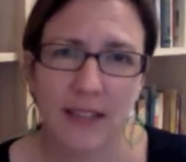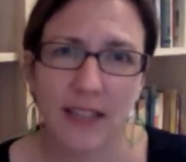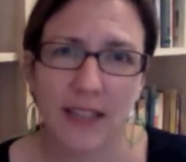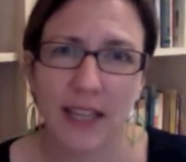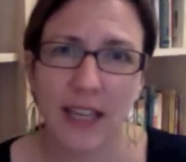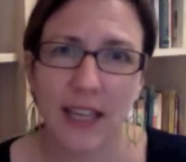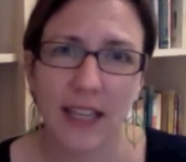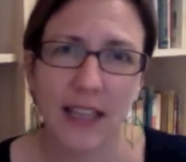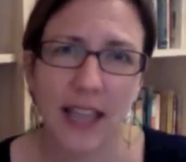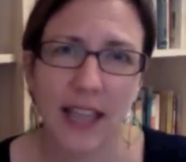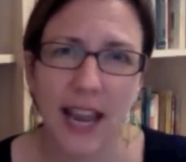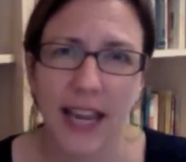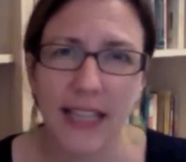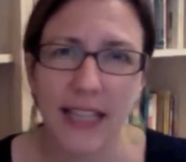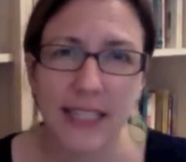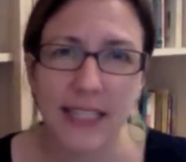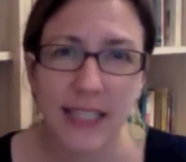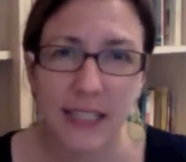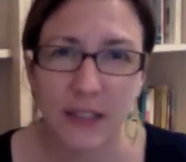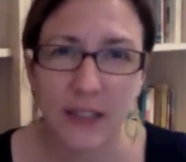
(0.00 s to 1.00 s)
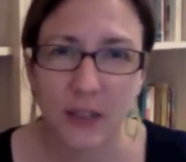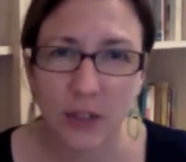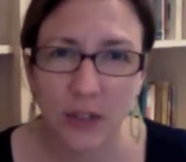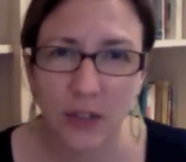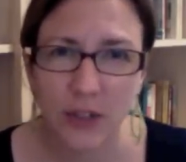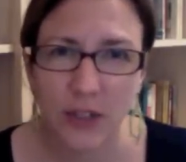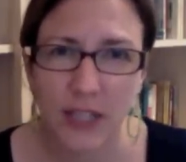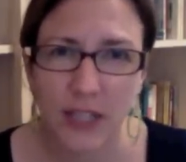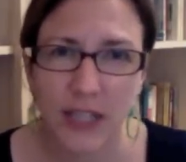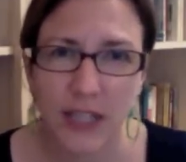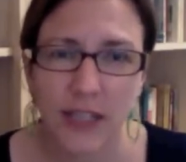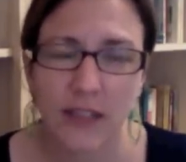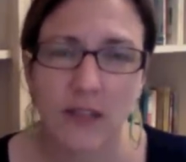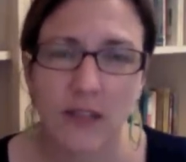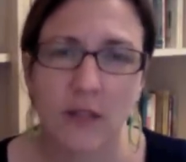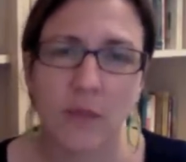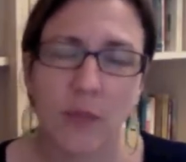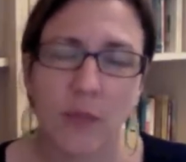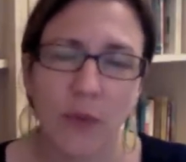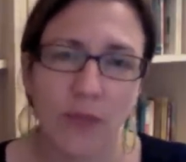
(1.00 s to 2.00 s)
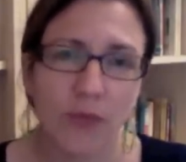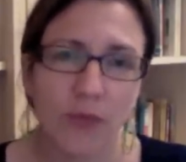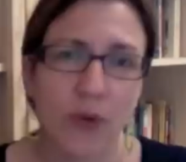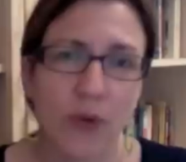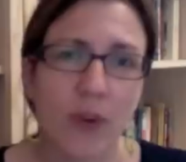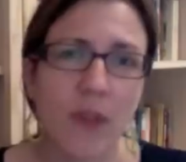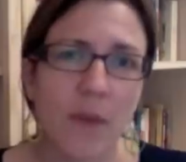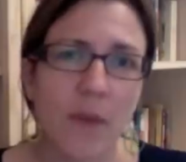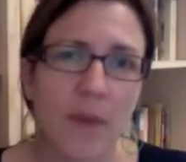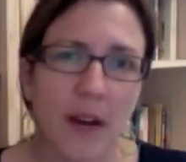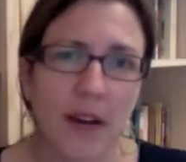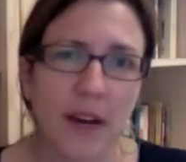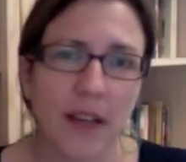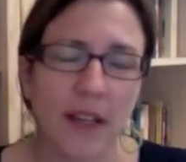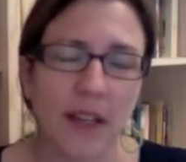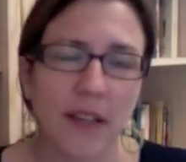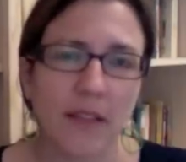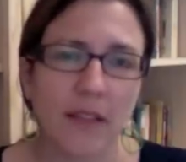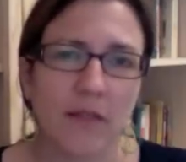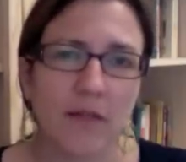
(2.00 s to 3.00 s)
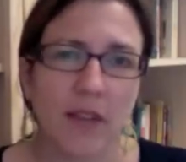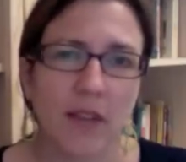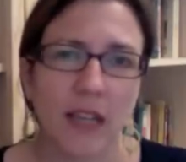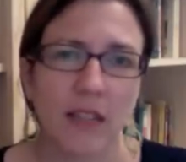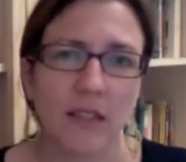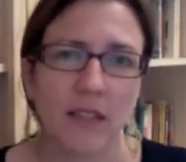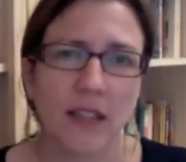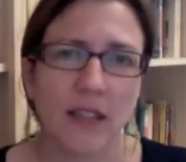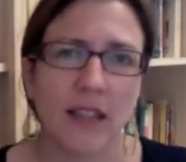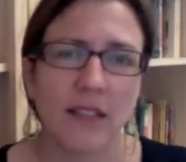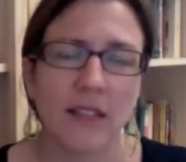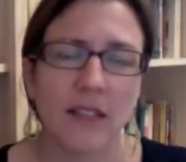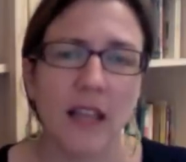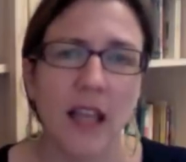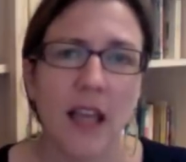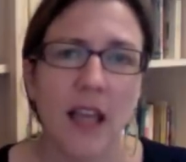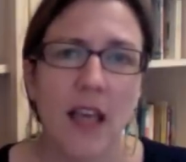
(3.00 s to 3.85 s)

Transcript: like in the 1830s, before the American Renaissance,